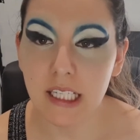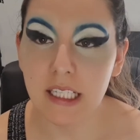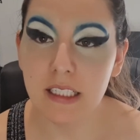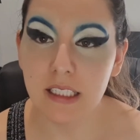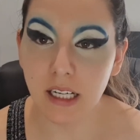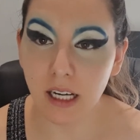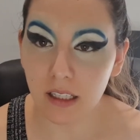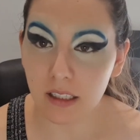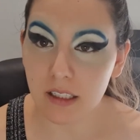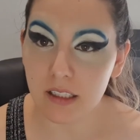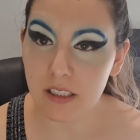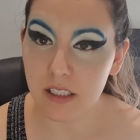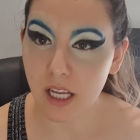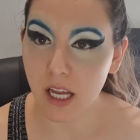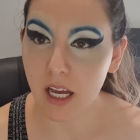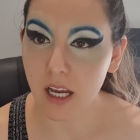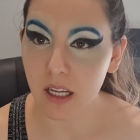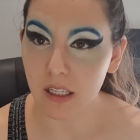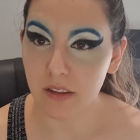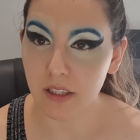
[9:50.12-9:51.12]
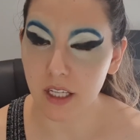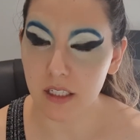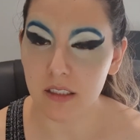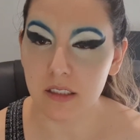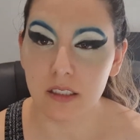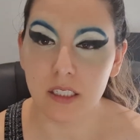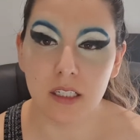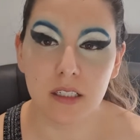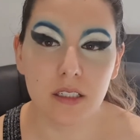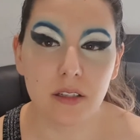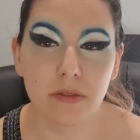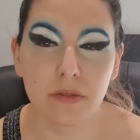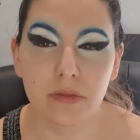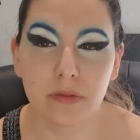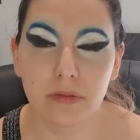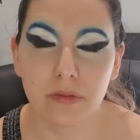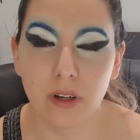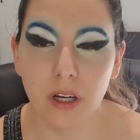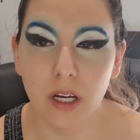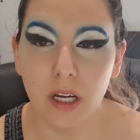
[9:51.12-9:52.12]
colours aren't that
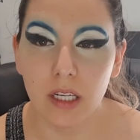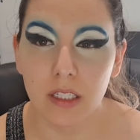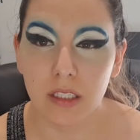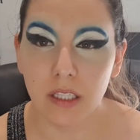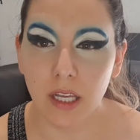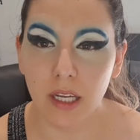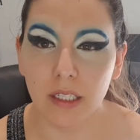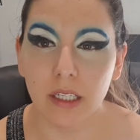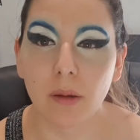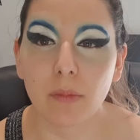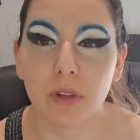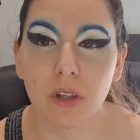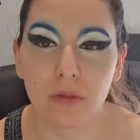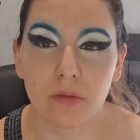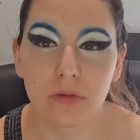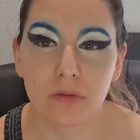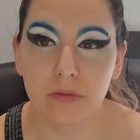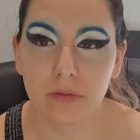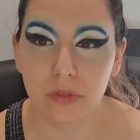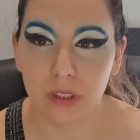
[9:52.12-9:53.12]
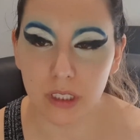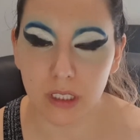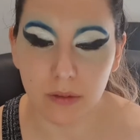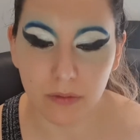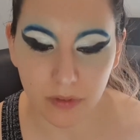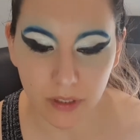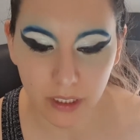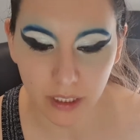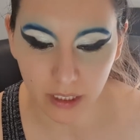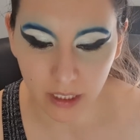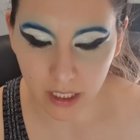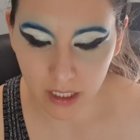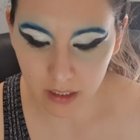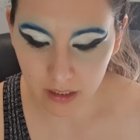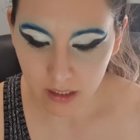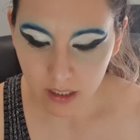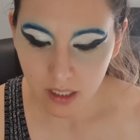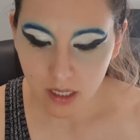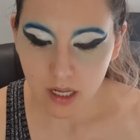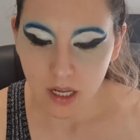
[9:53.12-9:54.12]
intensified, like I'm not really feeling it,
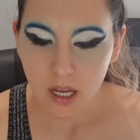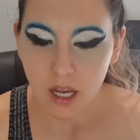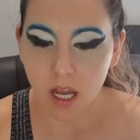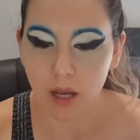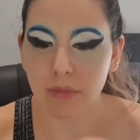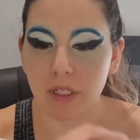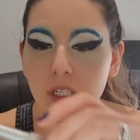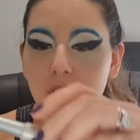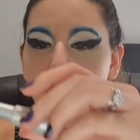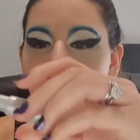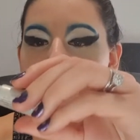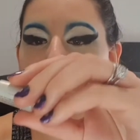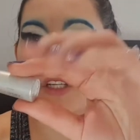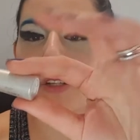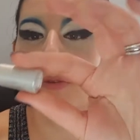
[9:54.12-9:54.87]
I'm going to go in